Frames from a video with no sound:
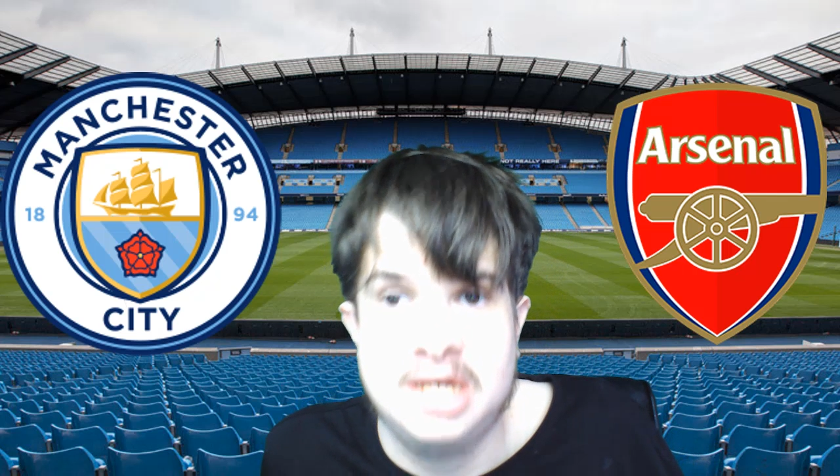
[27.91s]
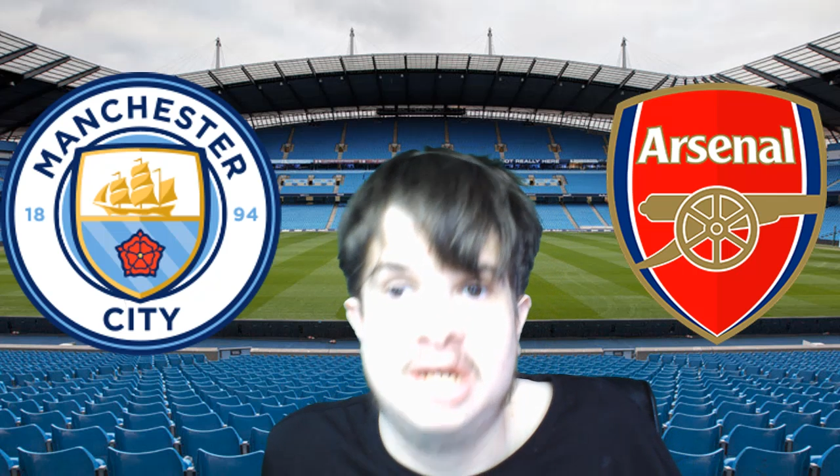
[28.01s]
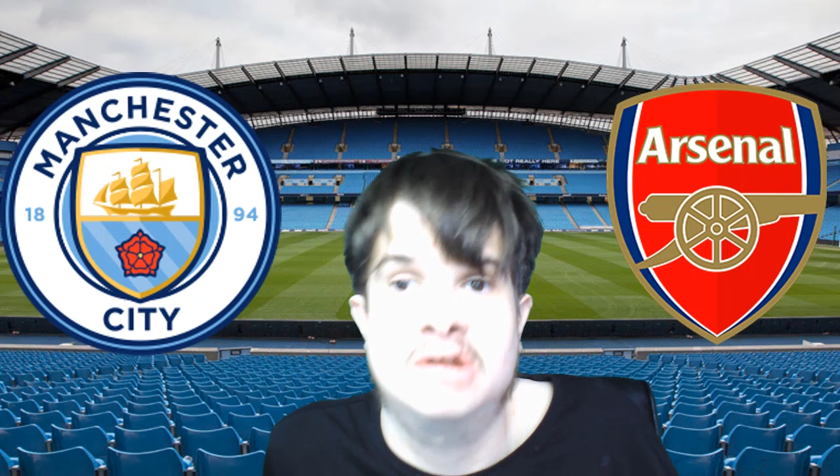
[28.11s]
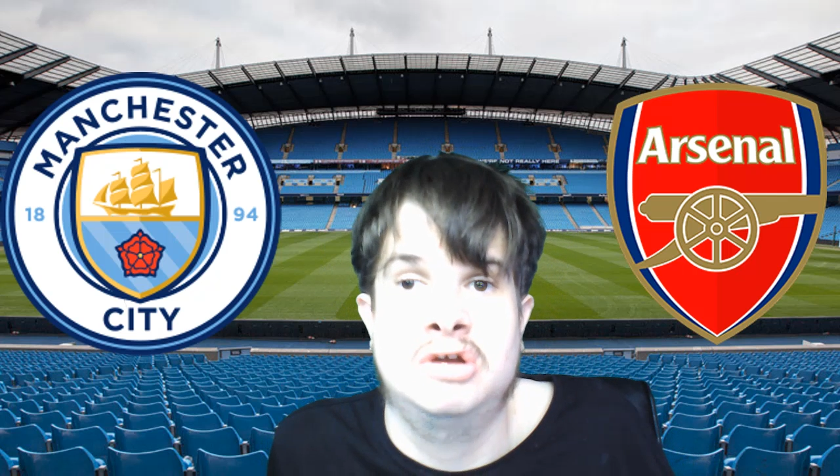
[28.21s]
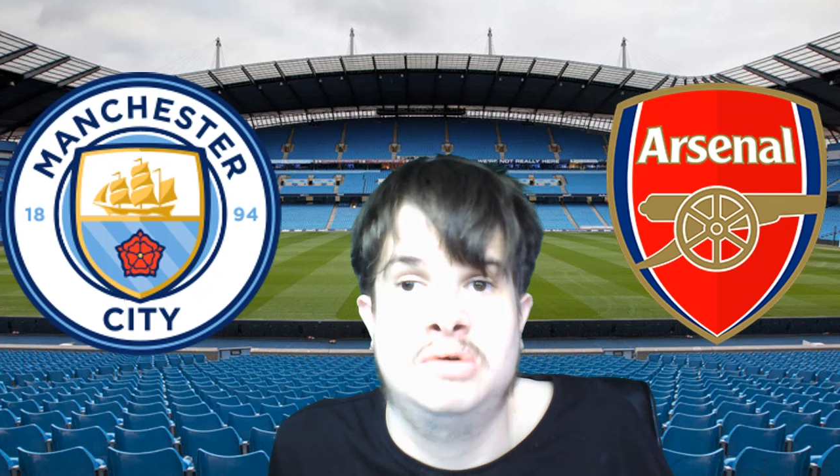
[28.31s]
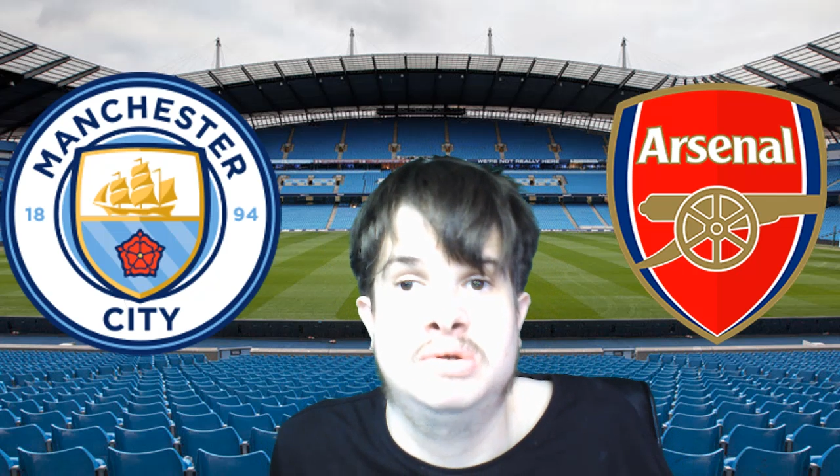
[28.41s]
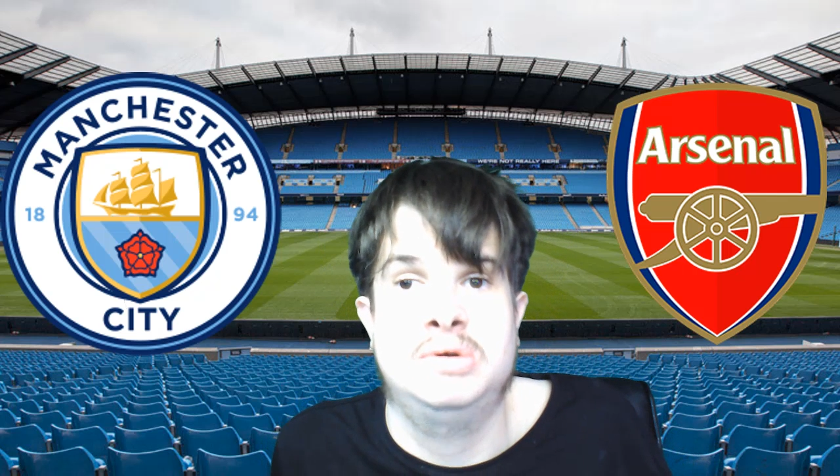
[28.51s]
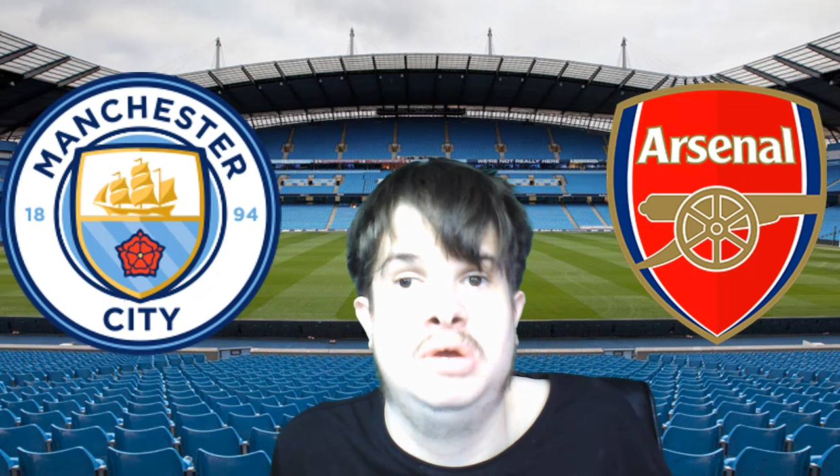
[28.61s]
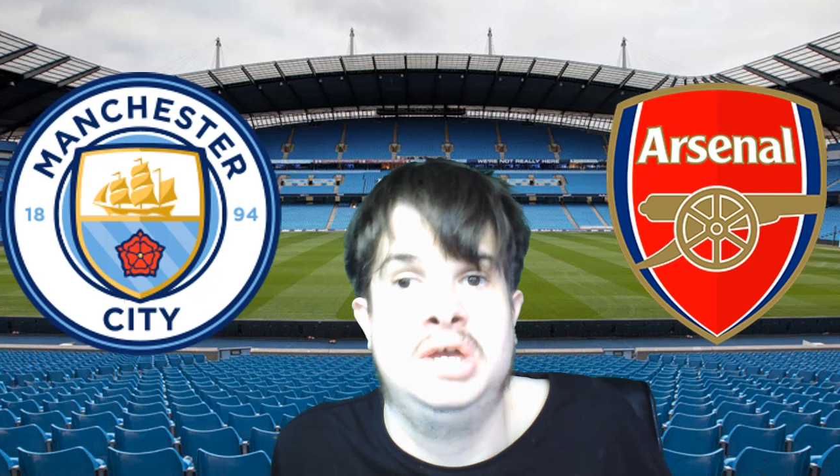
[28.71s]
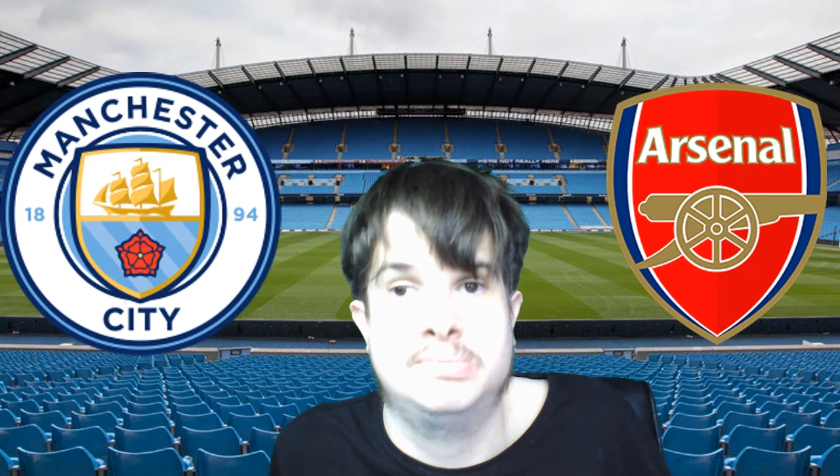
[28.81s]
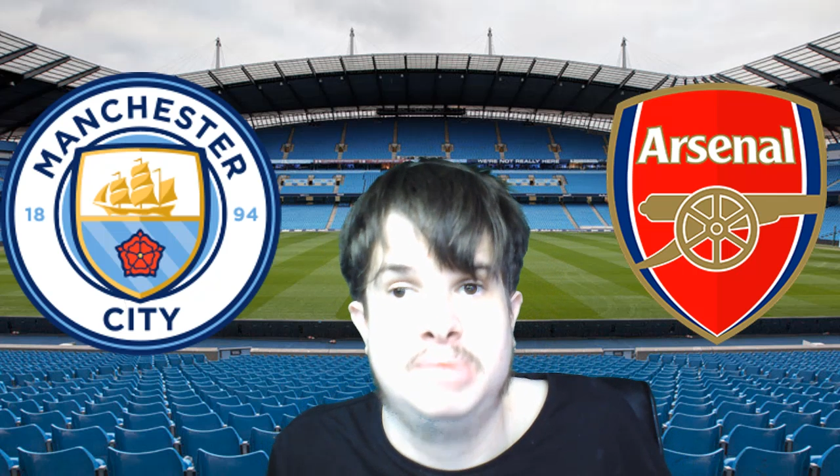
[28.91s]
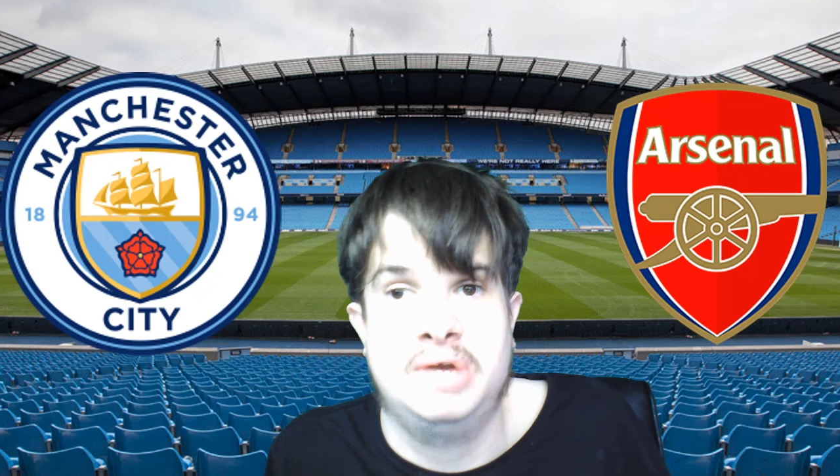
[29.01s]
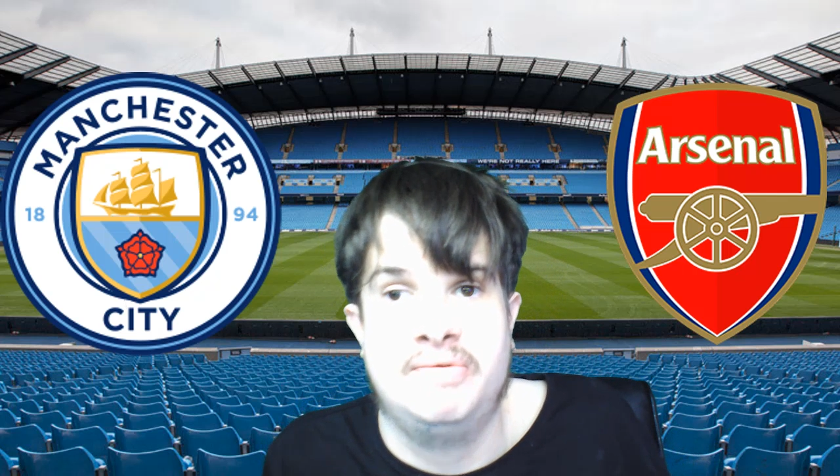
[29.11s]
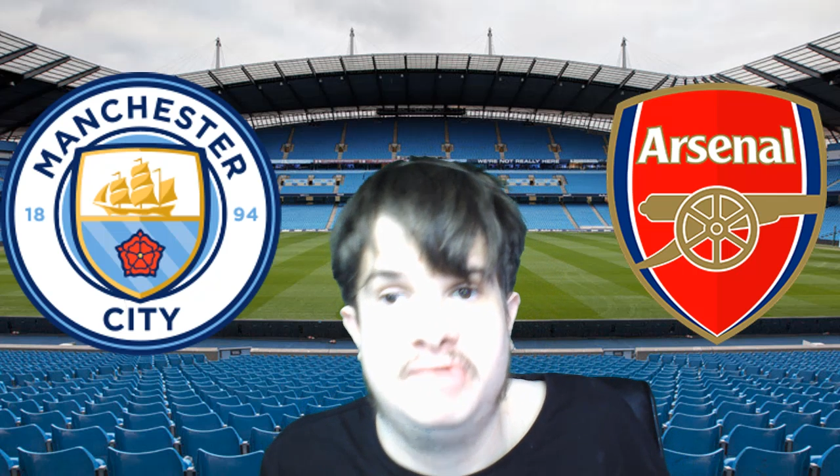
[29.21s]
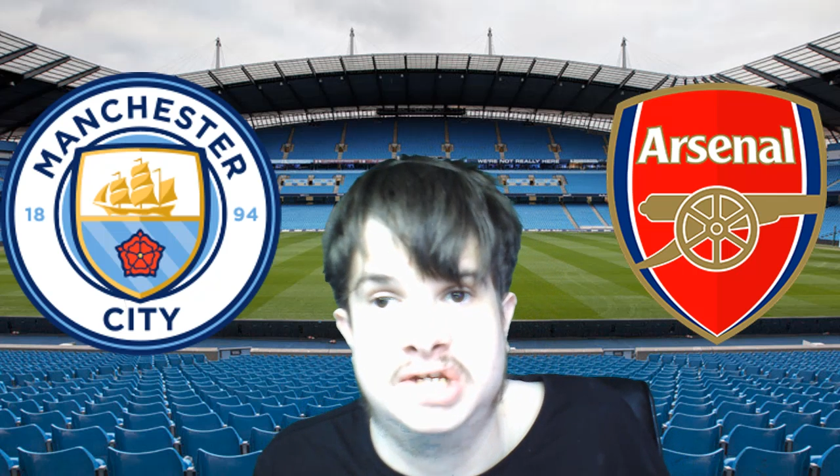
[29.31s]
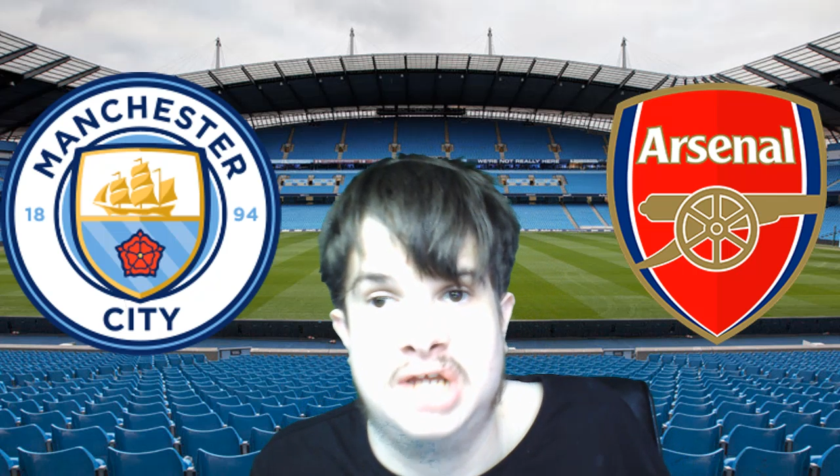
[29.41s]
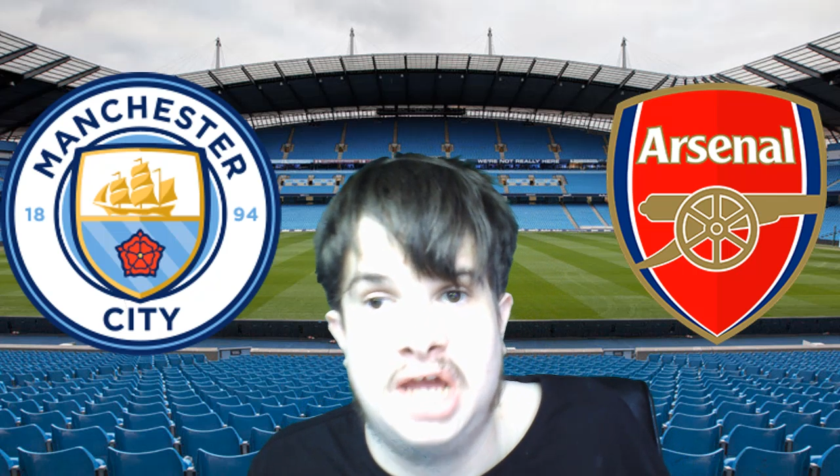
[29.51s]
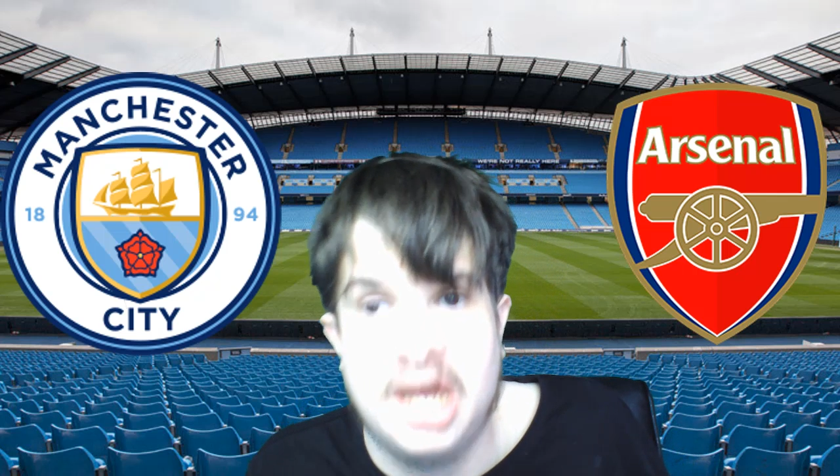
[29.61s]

and I know it's the fish that